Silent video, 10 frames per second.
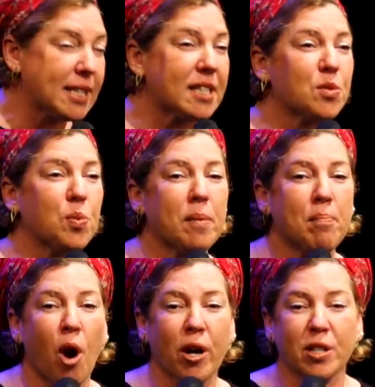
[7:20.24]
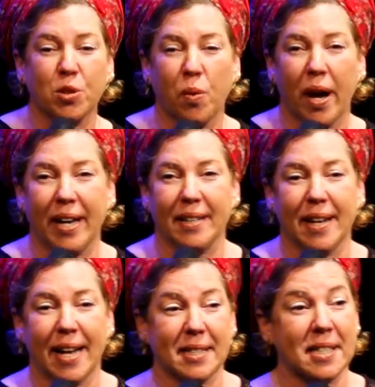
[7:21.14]
this is what Mark Twain
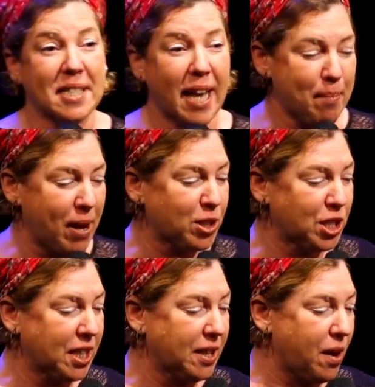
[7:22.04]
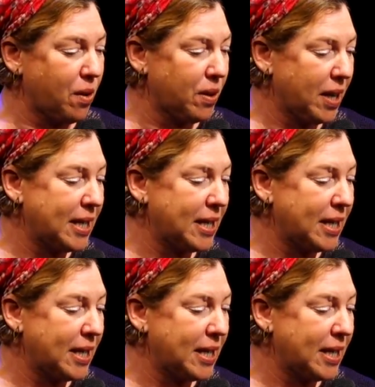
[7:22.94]
has to say about Shiloh